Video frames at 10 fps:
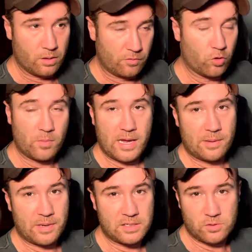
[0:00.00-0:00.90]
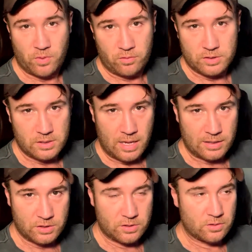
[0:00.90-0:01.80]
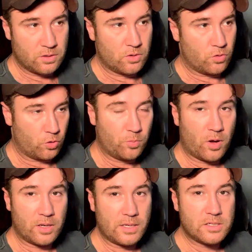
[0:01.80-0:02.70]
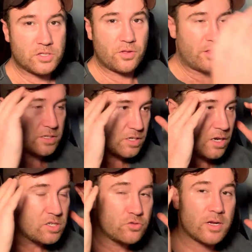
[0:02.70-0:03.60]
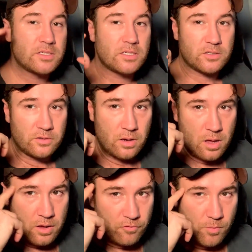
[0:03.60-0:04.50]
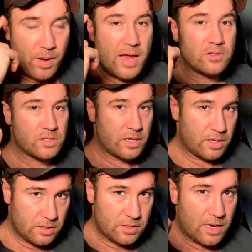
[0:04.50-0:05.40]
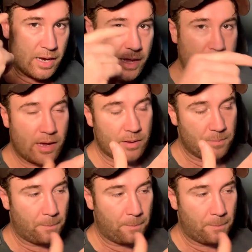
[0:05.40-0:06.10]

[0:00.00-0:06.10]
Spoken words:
of all my hairpieces, whether it's lace or poly, just so that there's a nice transition from pale skin to darker hair.